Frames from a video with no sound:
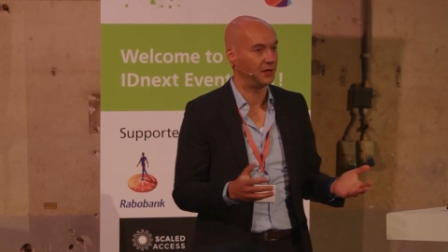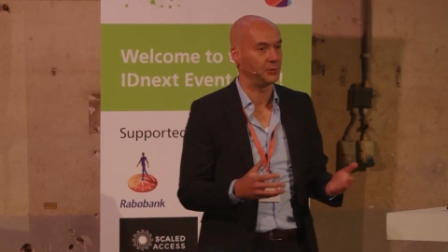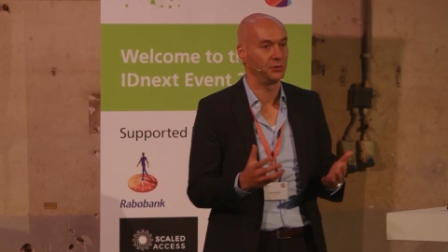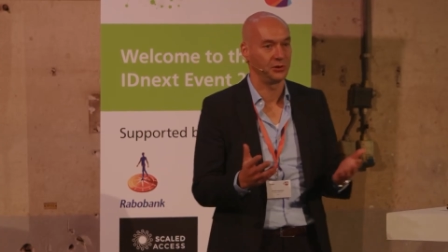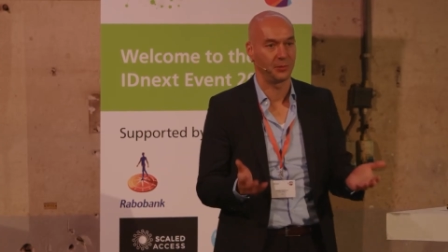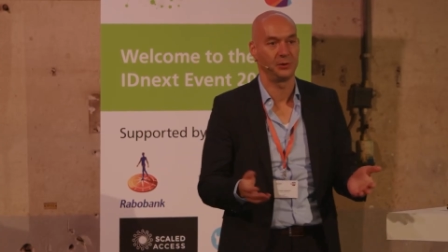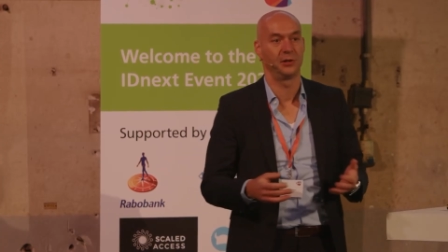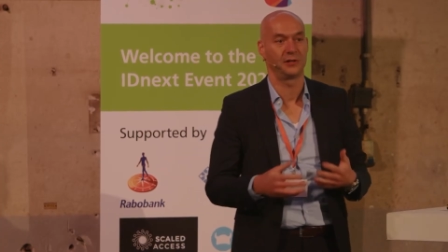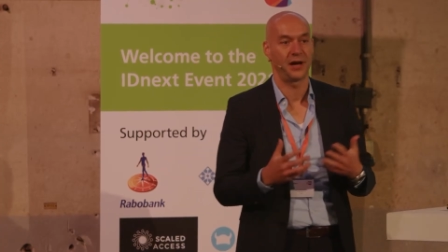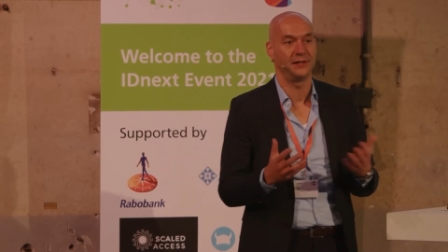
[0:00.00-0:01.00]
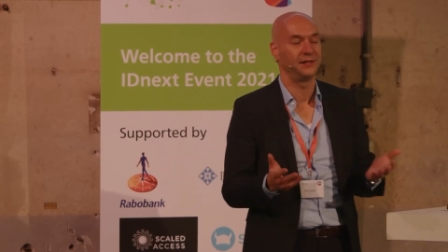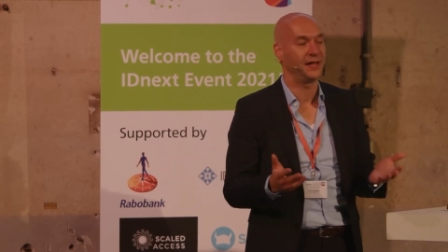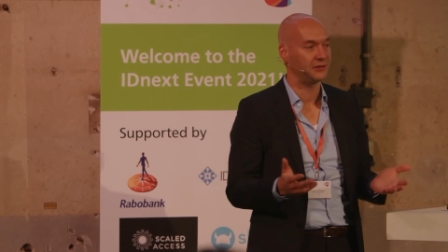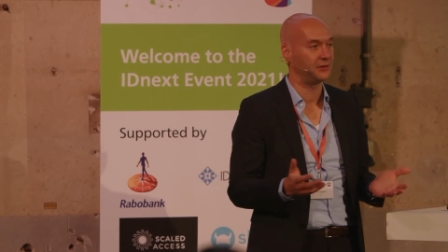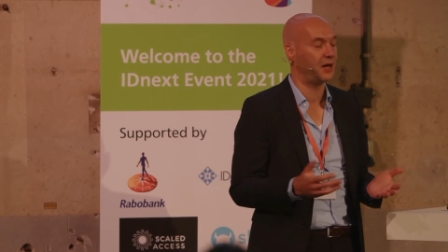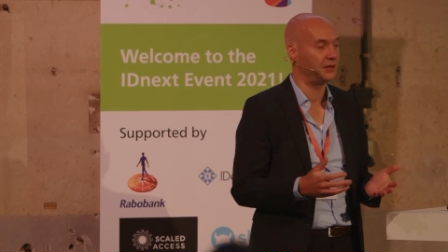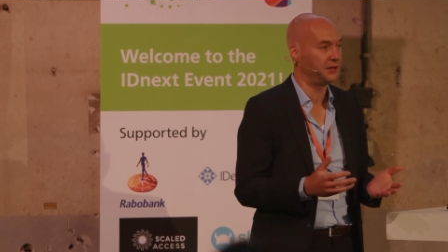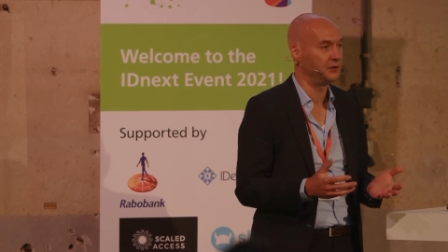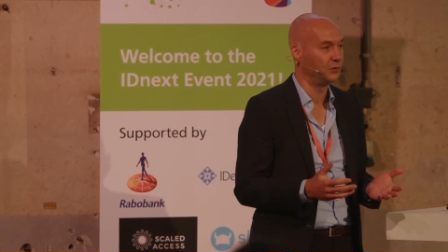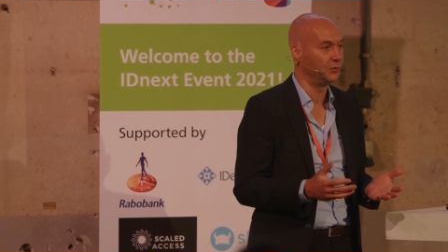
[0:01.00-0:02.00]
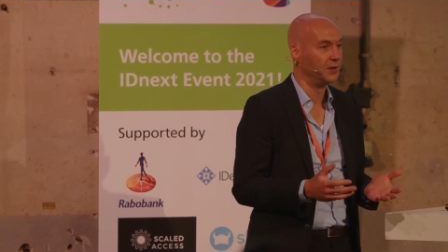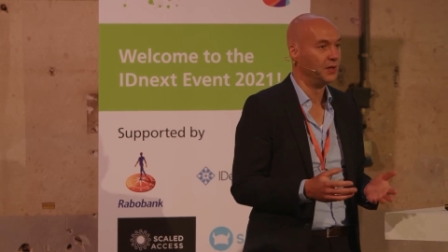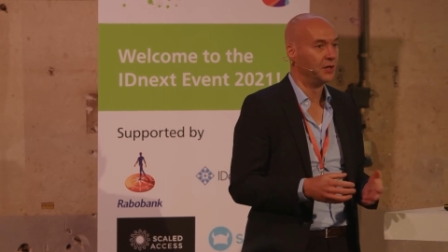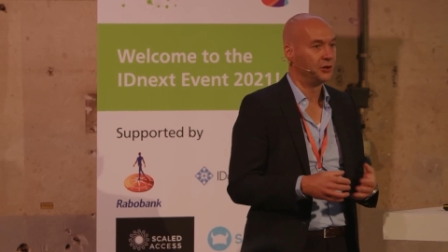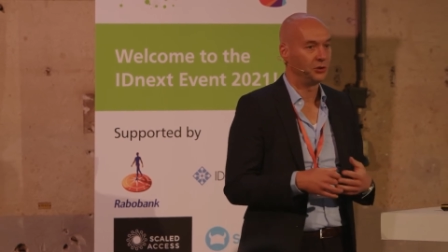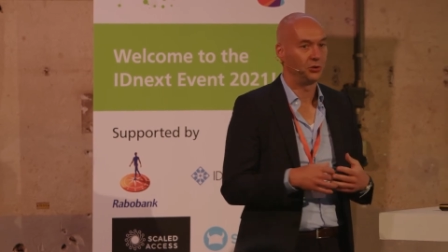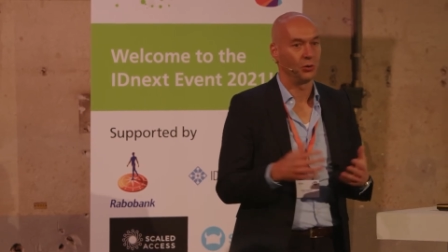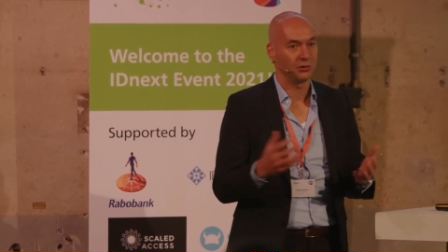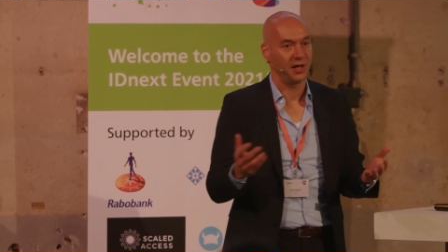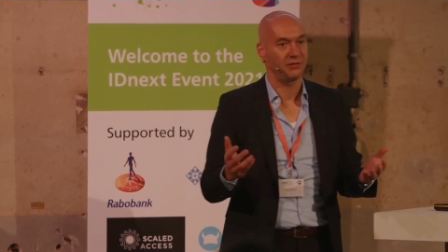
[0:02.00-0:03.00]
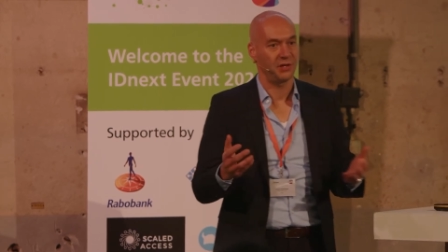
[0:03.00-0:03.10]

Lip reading: www.idnext.eu, you don't get